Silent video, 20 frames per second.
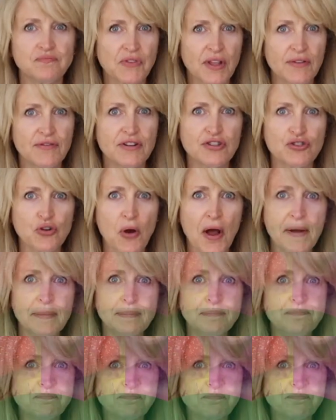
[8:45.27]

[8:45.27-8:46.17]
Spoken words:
Give it a try.